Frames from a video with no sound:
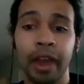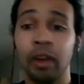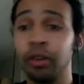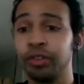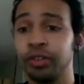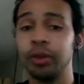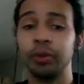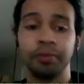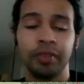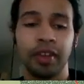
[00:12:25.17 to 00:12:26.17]
and
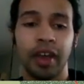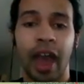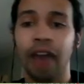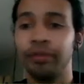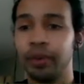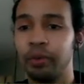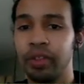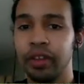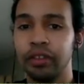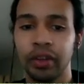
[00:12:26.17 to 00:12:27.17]
also have fun
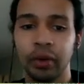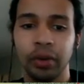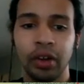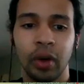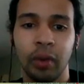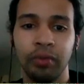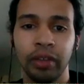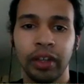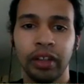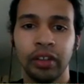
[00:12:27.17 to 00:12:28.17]
with it. So
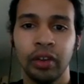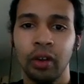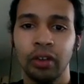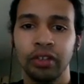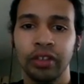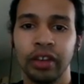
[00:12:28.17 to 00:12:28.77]
hopefully you all are